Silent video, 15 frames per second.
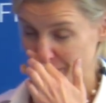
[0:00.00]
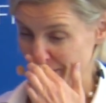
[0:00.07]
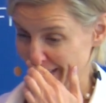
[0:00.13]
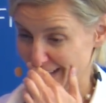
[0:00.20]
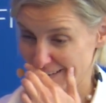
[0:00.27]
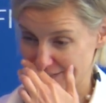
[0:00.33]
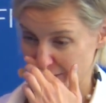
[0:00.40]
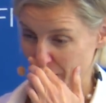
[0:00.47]

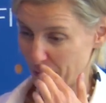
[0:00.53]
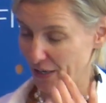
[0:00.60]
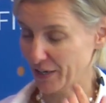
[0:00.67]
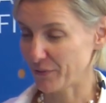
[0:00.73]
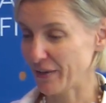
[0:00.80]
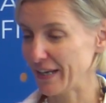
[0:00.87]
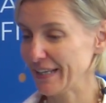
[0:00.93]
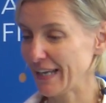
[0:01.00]
topic
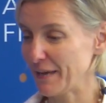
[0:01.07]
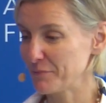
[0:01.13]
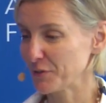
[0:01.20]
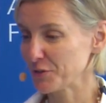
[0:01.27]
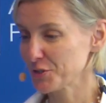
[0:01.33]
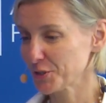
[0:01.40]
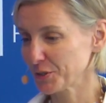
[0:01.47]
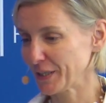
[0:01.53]
everywhere, right? I'm
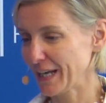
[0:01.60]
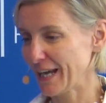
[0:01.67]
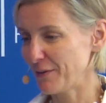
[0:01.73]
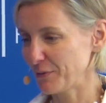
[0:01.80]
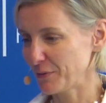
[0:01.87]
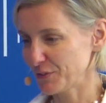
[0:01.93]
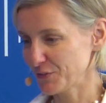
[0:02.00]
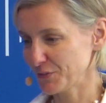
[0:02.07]
not sure
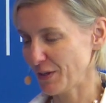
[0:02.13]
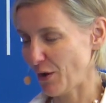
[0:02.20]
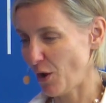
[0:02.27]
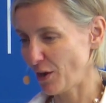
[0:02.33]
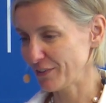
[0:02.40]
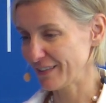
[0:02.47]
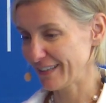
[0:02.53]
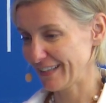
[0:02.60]
how
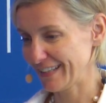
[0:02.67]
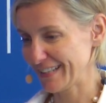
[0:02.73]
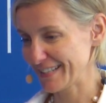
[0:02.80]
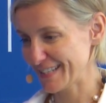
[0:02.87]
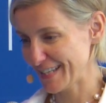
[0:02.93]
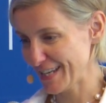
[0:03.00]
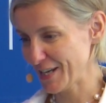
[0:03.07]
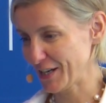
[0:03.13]
hot it
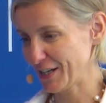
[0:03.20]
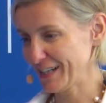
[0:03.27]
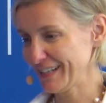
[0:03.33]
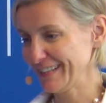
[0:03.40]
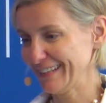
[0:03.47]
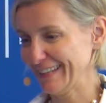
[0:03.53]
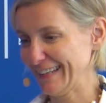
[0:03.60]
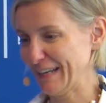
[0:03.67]
is here,
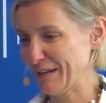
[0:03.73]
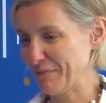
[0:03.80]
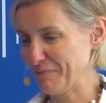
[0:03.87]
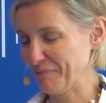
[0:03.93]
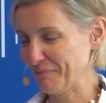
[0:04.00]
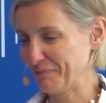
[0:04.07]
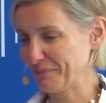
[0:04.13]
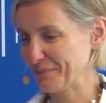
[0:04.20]

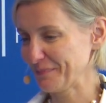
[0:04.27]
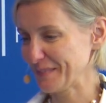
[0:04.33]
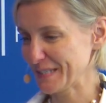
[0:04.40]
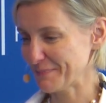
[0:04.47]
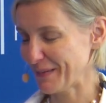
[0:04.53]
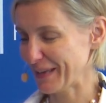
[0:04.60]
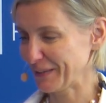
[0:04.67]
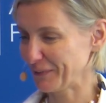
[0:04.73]

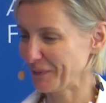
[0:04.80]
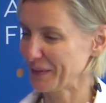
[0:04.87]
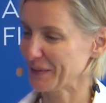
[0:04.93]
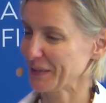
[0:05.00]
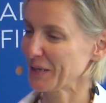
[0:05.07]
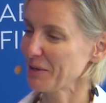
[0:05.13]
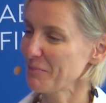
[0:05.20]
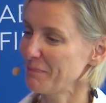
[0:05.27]
despite the
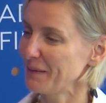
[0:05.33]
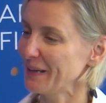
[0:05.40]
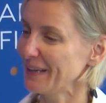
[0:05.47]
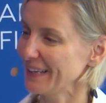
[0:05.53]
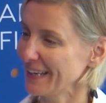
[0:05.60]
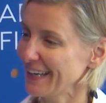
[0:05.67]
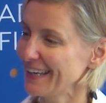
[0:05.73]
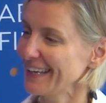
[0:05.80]
weather,
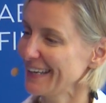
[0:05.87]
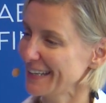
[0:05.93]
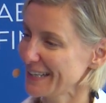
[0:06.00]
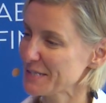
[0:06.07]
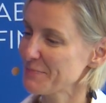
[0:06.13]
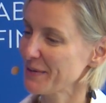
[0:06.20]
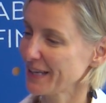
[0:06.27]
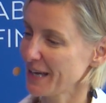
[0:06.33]
but it
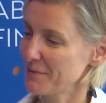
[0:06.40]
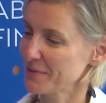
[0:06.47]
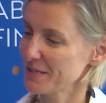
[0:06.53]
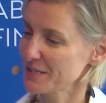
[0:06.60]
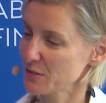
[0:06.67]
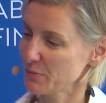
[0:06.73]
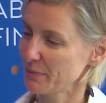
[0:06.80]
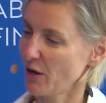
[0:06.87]
is becoming
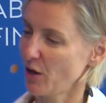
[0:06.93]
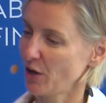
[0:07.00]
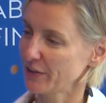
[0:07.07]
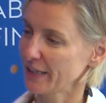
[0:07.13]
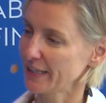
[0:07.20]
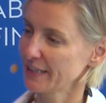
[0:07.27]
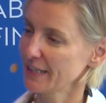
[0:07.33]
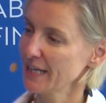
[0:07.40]
super
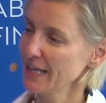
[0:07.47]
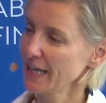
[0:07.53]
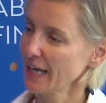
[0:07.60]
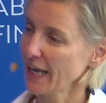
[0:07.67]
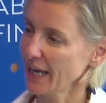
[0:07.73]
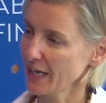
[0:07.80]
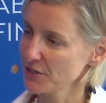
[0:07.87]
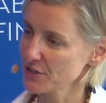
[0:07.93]
hot. And
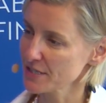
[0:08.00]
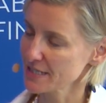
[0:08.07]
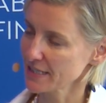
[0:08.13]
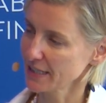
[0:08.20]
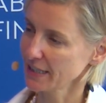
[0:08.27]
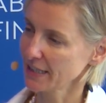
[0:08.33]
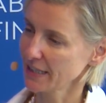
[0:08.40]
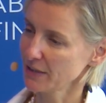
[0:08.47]

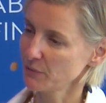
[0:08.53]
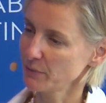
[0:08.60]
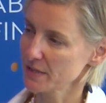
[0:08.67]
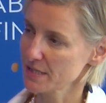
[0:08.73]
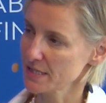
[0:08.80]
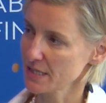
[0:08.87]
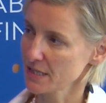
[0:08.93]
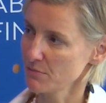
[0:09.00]
interestingly,
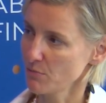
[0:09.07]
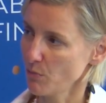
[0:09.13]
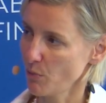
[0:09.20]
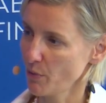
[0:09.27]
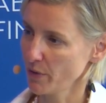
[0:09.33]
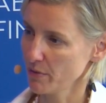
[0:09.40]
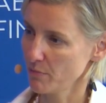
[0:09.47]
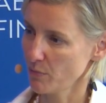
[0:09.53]
we see
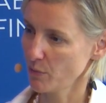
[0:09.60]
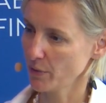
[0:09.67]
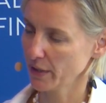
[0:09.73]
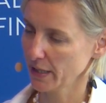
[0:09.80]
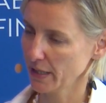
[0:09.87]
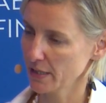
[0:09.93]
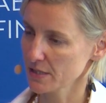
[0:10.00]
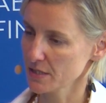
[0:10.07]
more and more
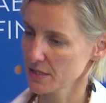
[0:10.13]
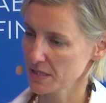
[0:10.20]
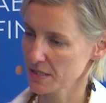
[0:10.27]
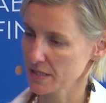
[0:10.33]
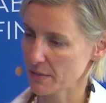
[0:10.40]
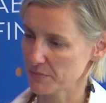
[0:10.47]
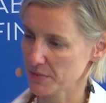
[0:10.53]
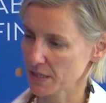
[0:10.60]
ESG
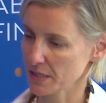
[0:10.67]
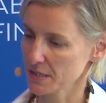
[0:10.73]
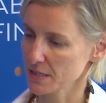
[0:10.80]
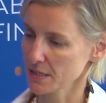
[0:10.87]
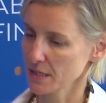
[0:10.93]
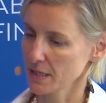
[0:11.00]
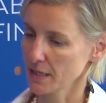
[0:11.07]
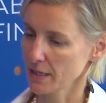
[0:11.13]

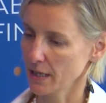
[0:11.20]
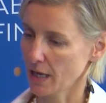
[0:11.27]
subjects